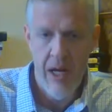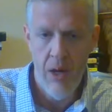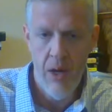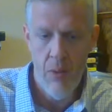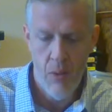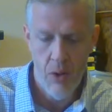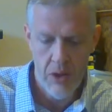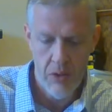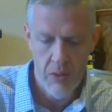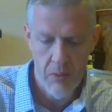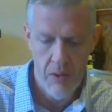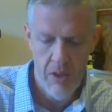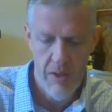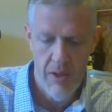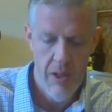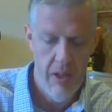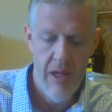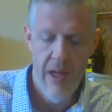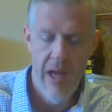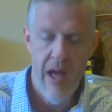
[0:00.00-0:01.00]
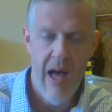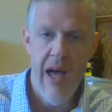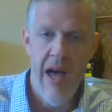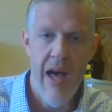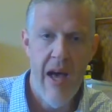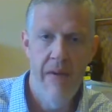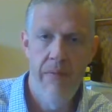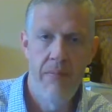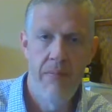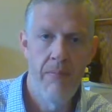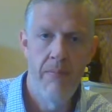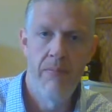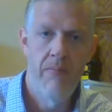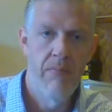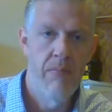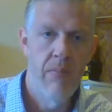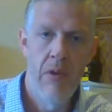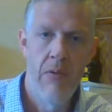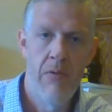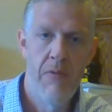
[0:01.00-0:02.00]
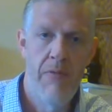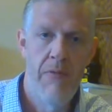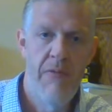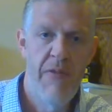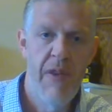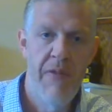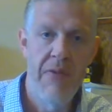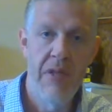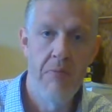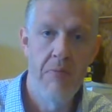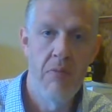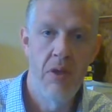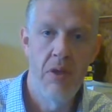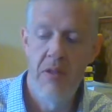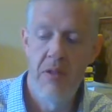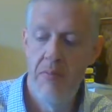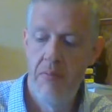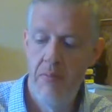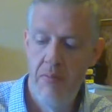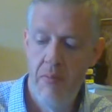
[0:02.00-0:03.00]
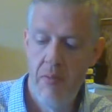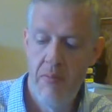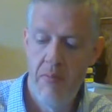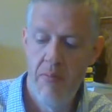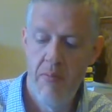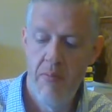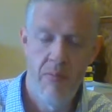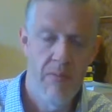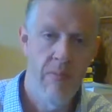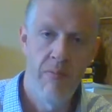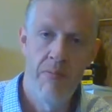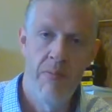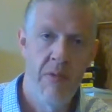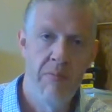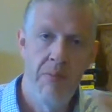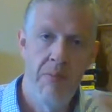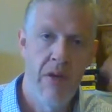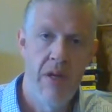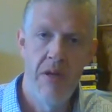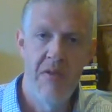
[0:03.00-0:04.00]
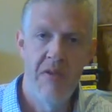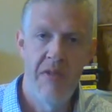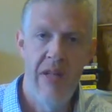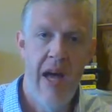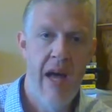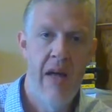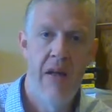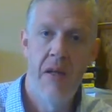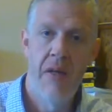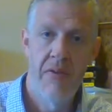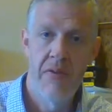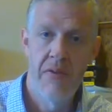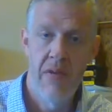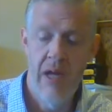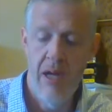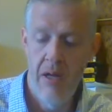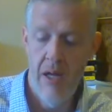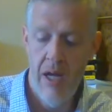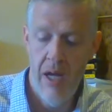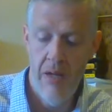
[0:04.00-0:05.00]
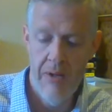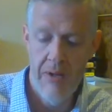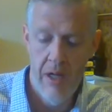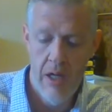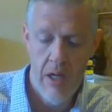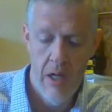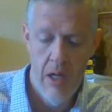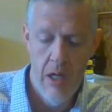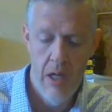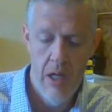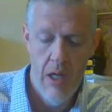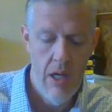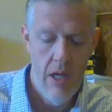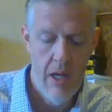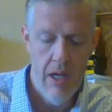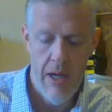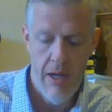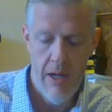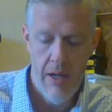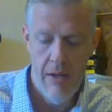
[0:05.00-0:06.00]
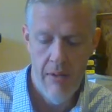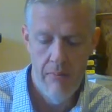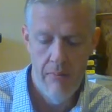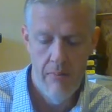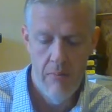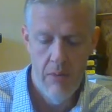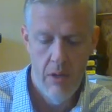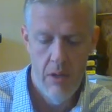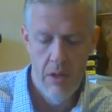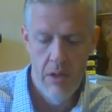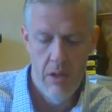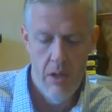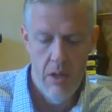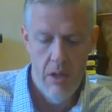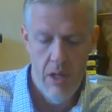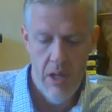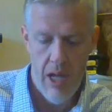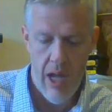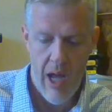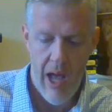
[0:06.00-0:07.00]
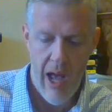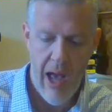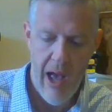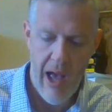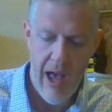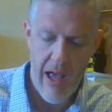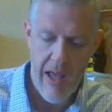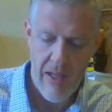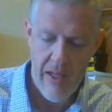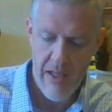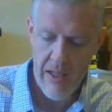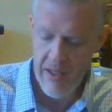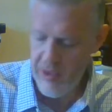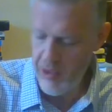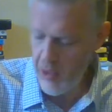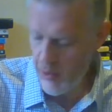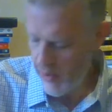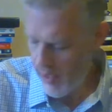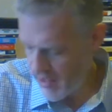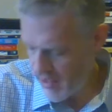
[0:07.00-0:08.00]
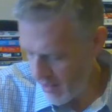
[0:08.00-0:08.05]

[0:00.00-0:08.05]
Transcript: that I worked with. I have, you know, fifty books with Plato's dialogues out, out there. Um, so I